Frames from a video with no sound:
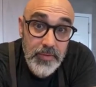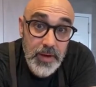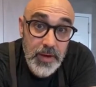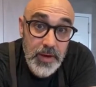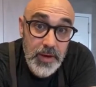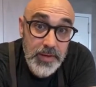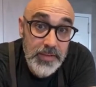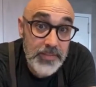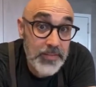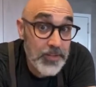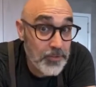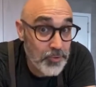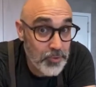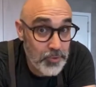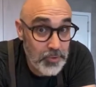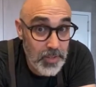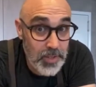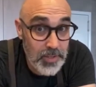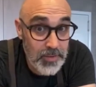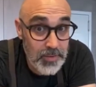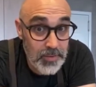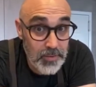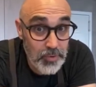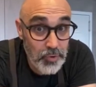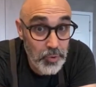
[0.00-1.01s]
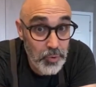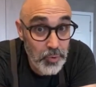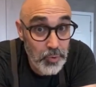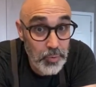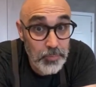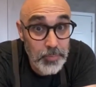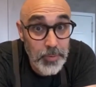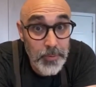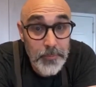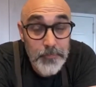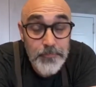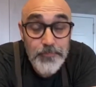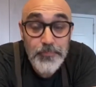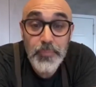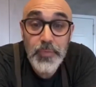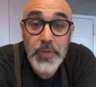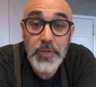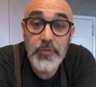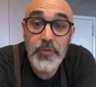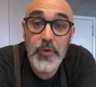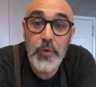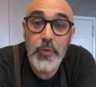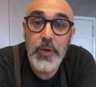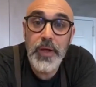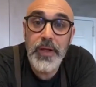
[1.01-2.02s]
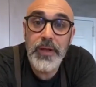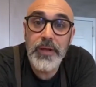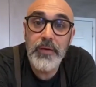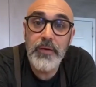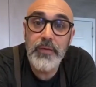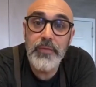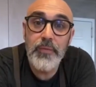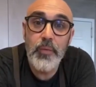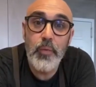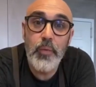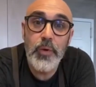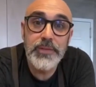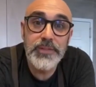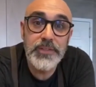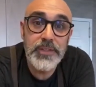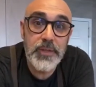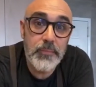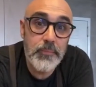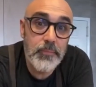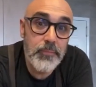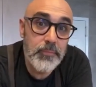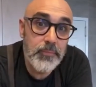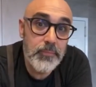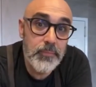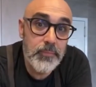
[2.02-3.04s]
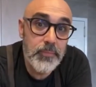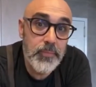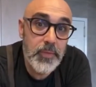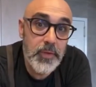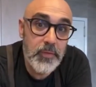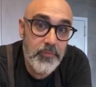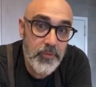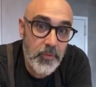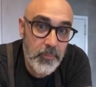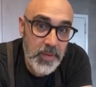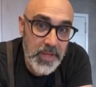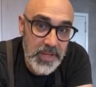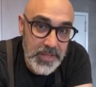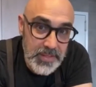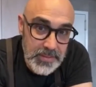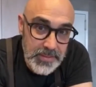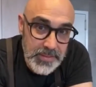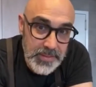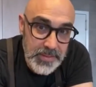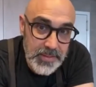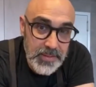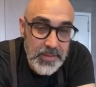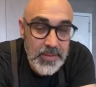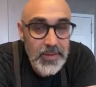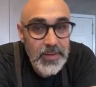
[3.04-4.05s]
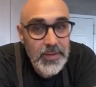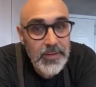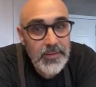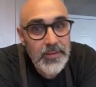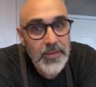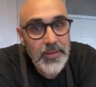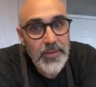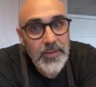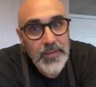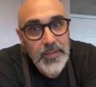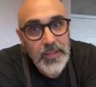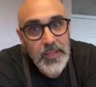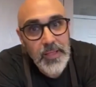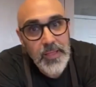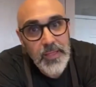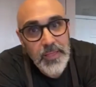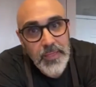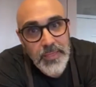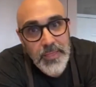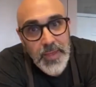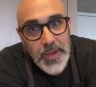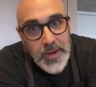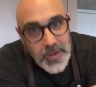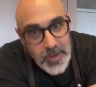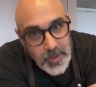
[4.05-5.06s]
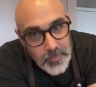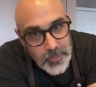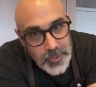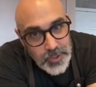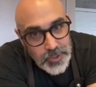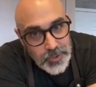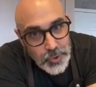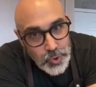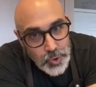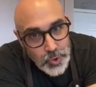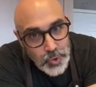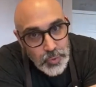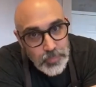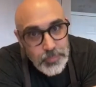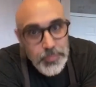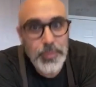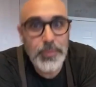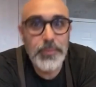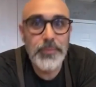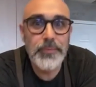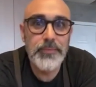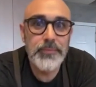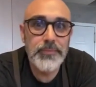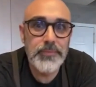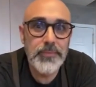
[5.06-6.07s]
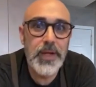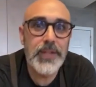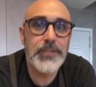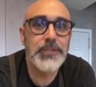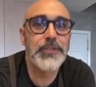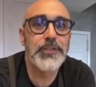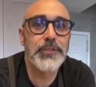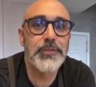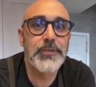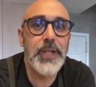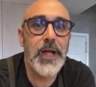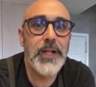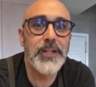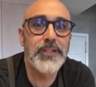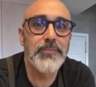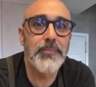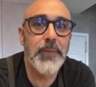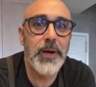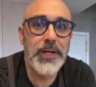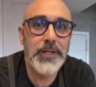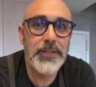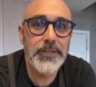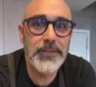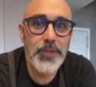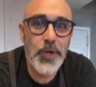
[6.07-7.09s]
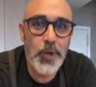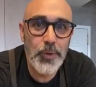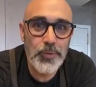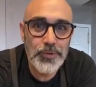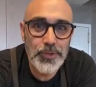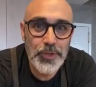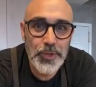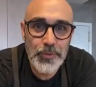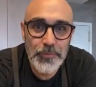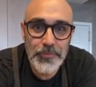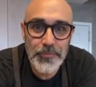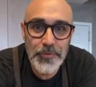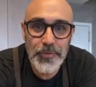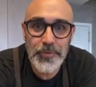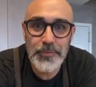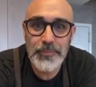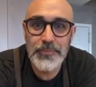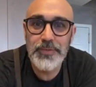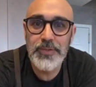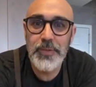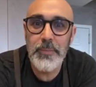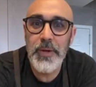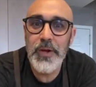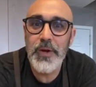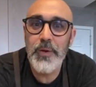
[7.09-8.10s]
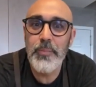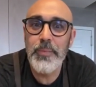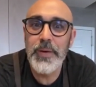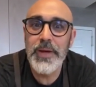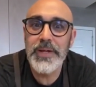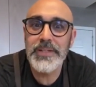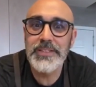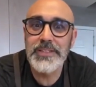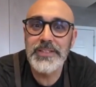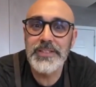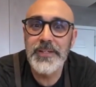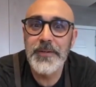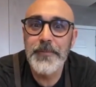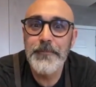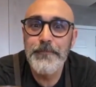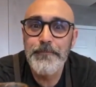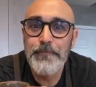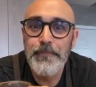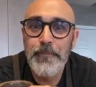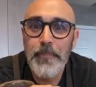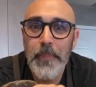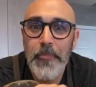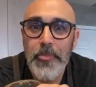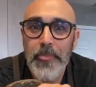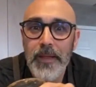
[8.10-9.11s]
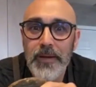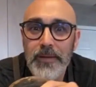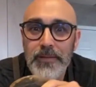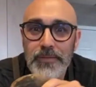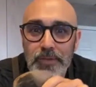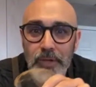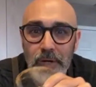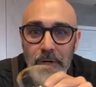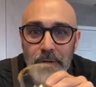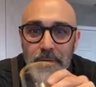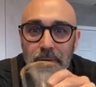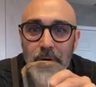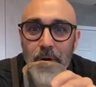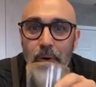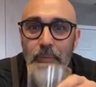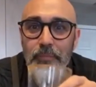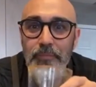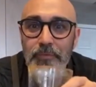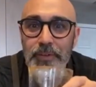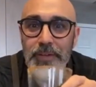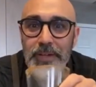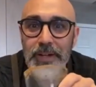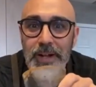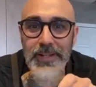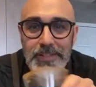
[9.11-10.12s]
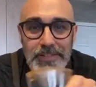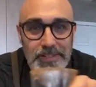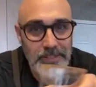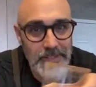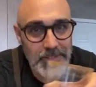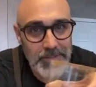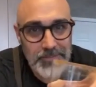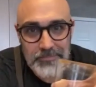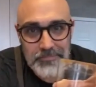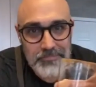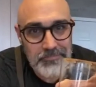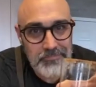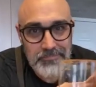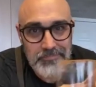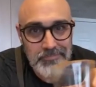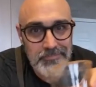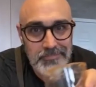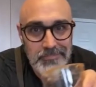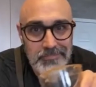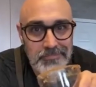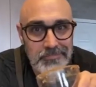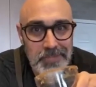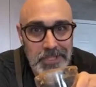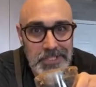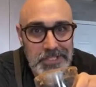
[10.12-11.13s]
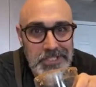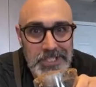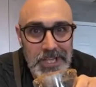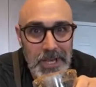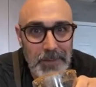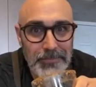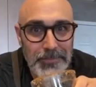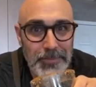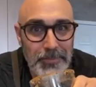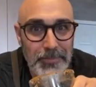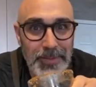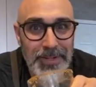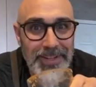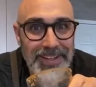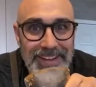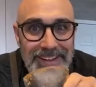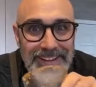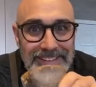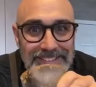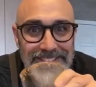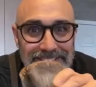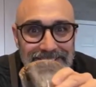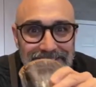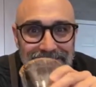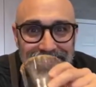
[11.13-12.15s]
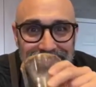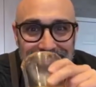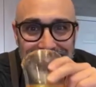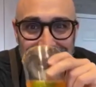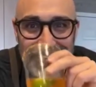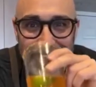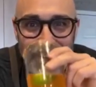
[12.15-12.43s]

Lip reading: in the tube. So any of the ones that from Italy that come in a tube, that's my go-to for tomato paste. So hopefully that's a acceptable answer.